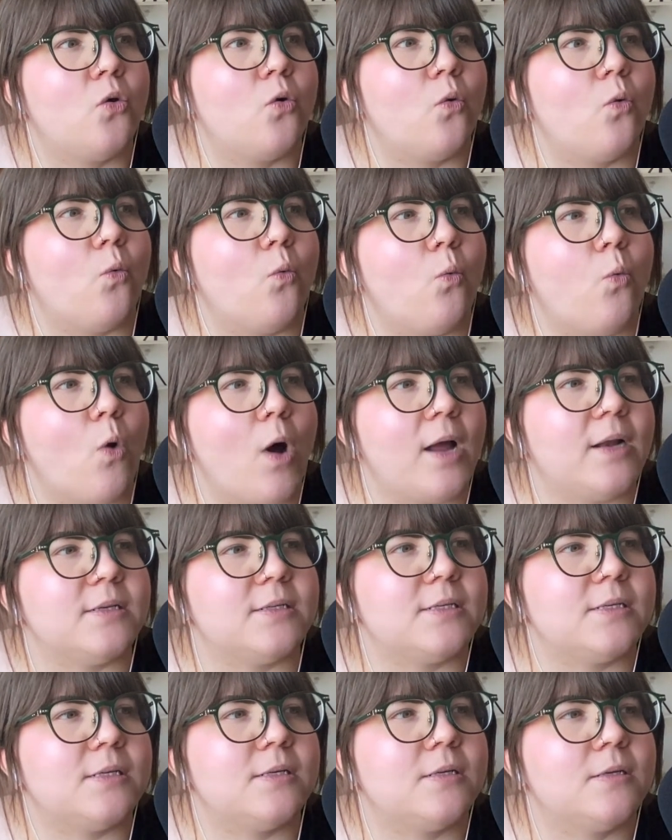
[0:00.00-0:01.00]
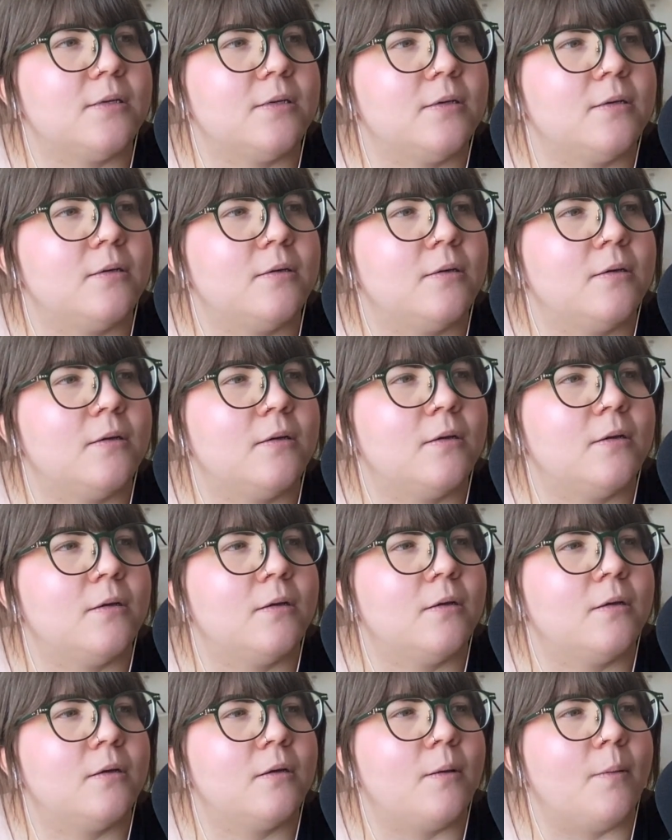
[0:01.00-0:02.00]
what
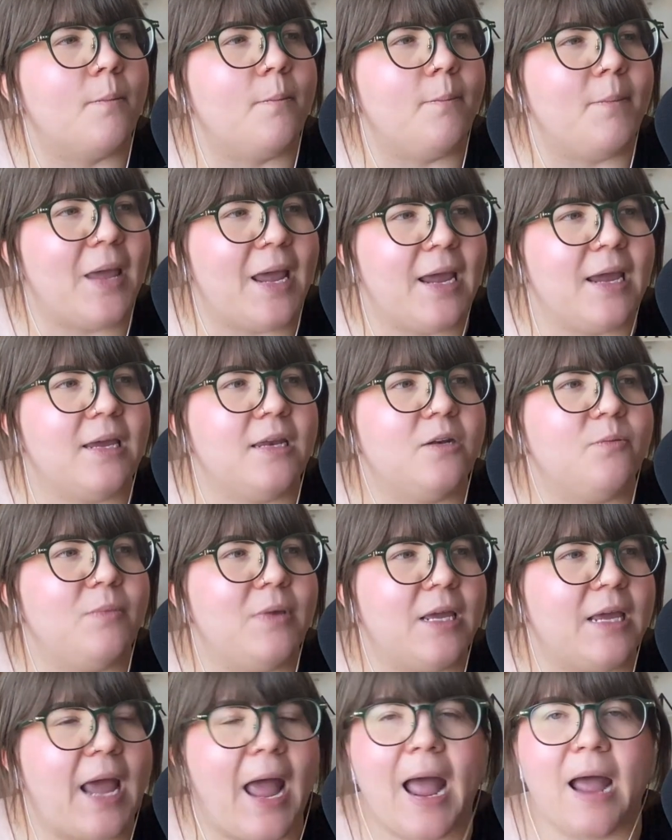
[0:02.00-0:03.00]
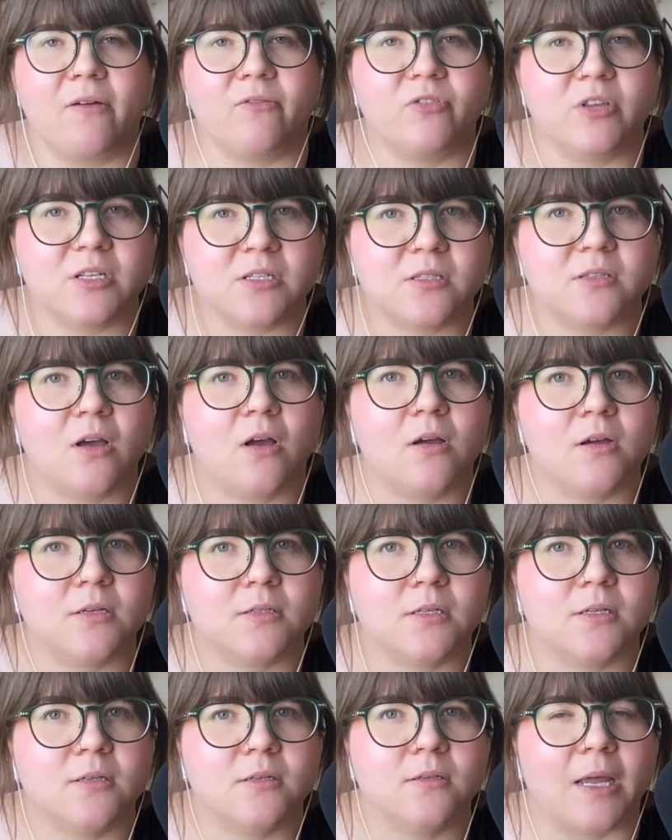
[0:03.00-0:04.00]
made me have this
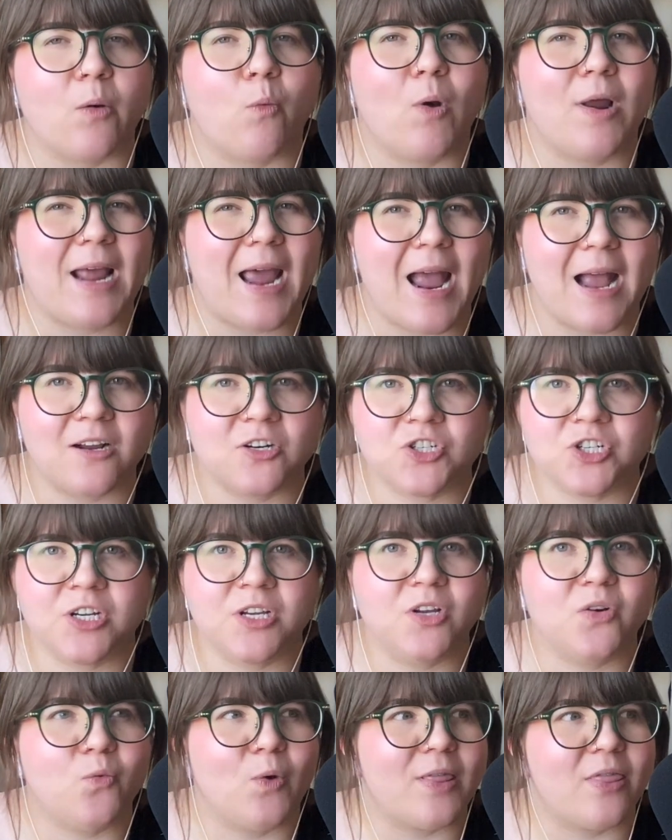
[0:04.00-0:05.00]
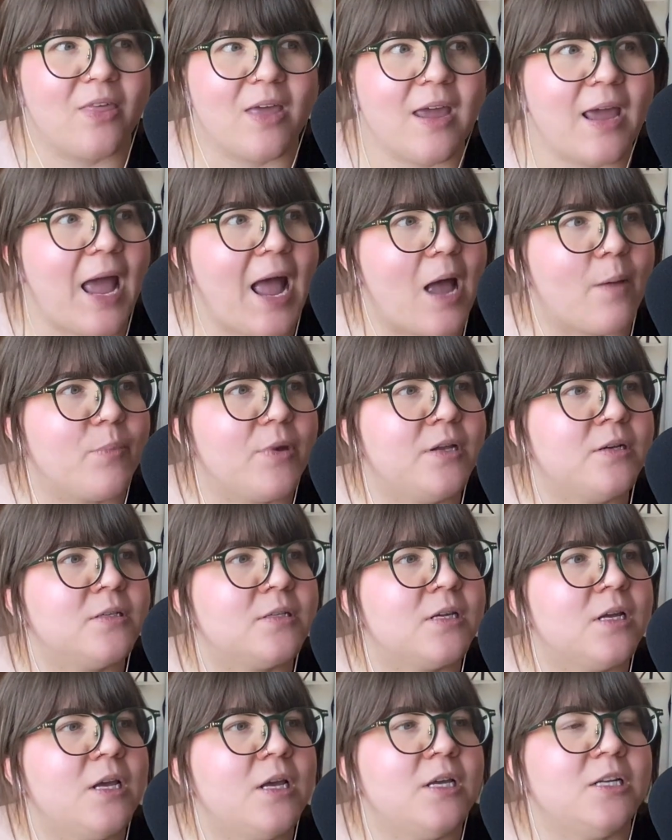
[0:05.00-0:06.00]
thought? What action, what thing happened
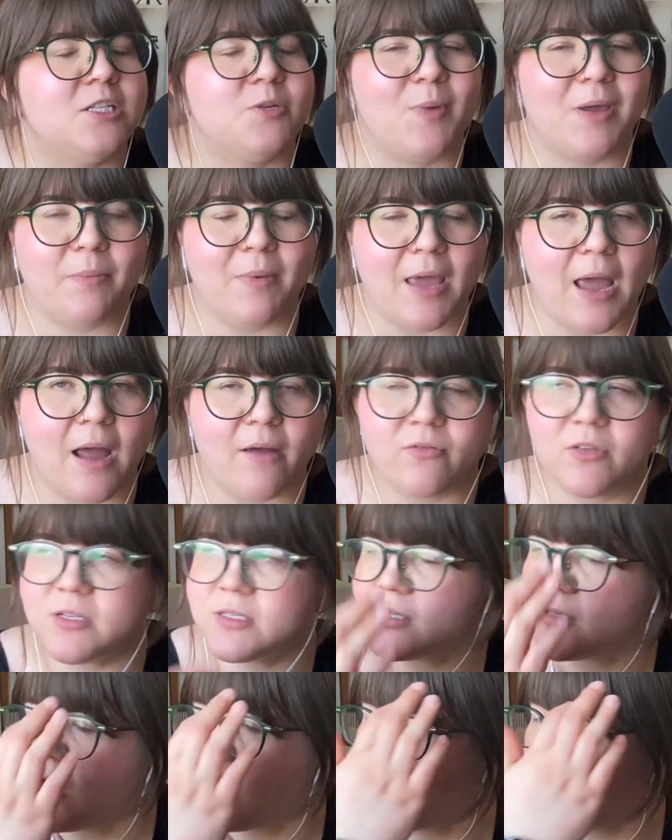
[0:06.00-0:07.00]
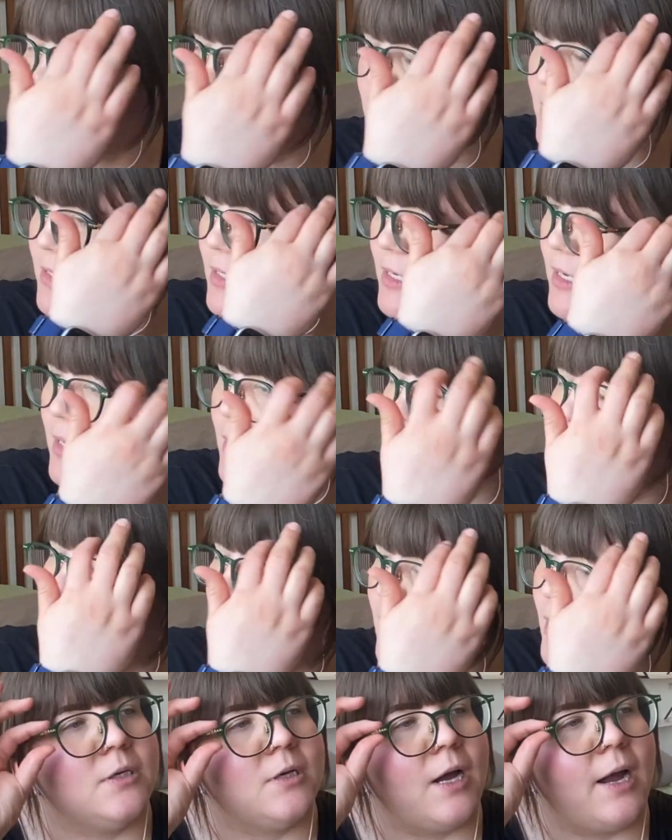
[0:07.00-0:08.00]
to make me have this thought?
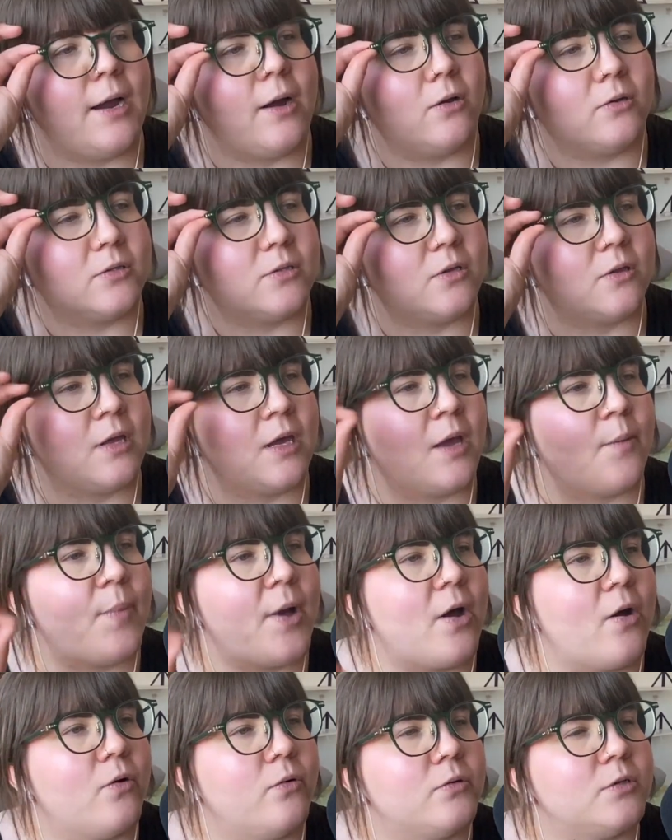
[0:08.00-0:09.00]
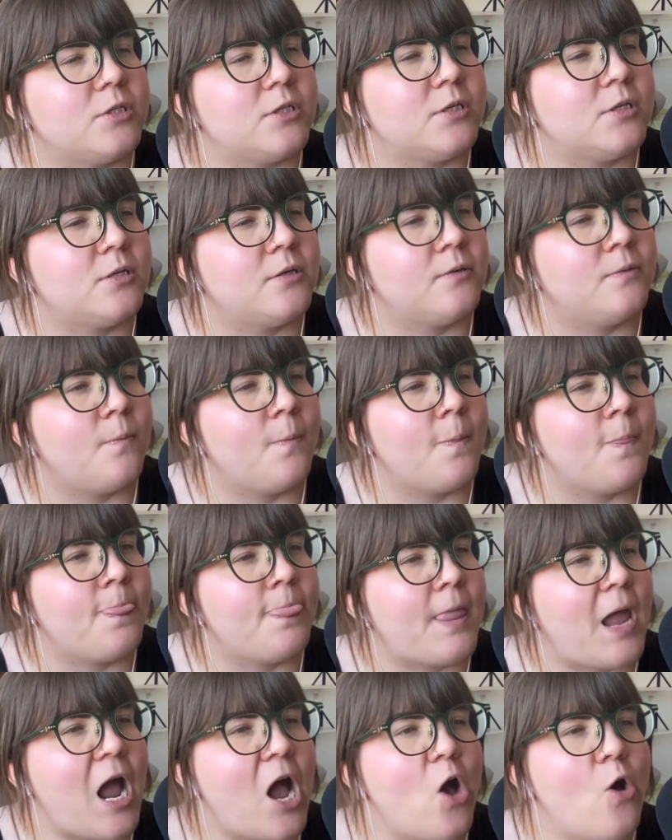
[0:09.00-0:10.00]
I also think about
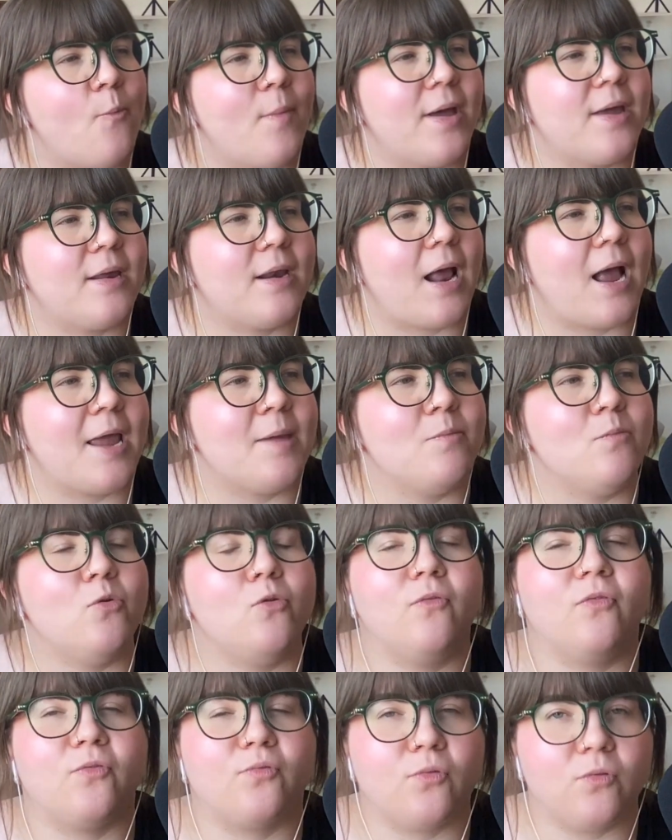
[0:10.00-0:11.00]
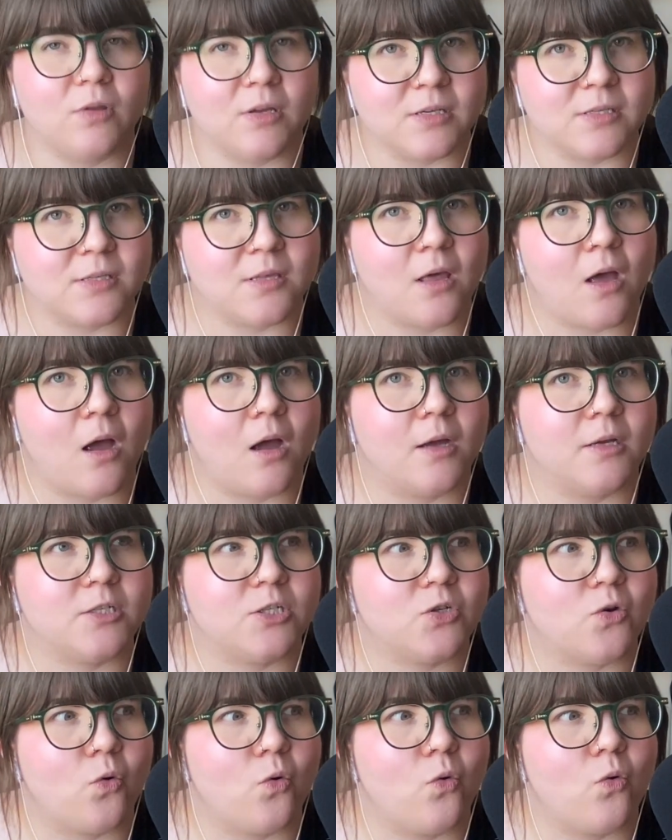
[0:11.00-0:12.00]
how might I move through this
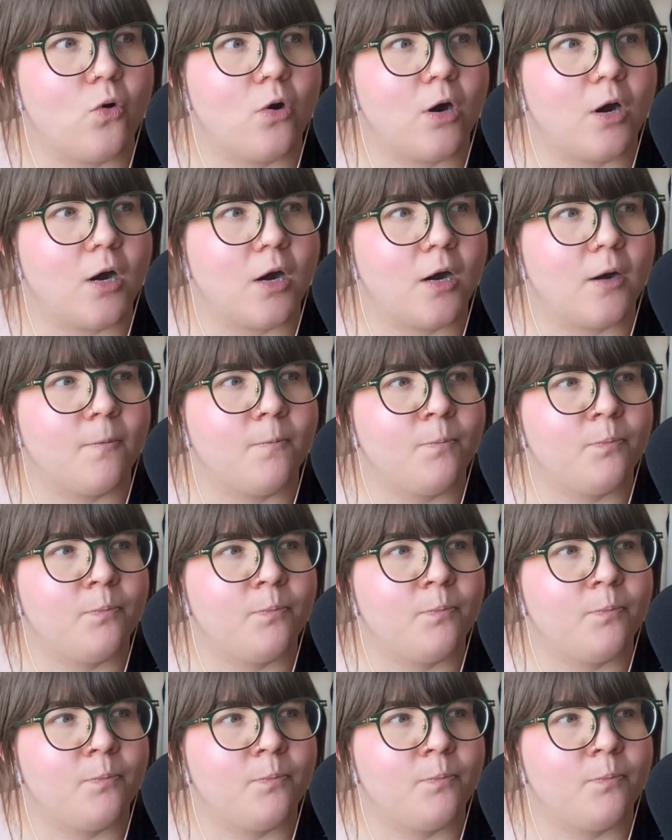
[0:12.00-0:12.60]
thought, or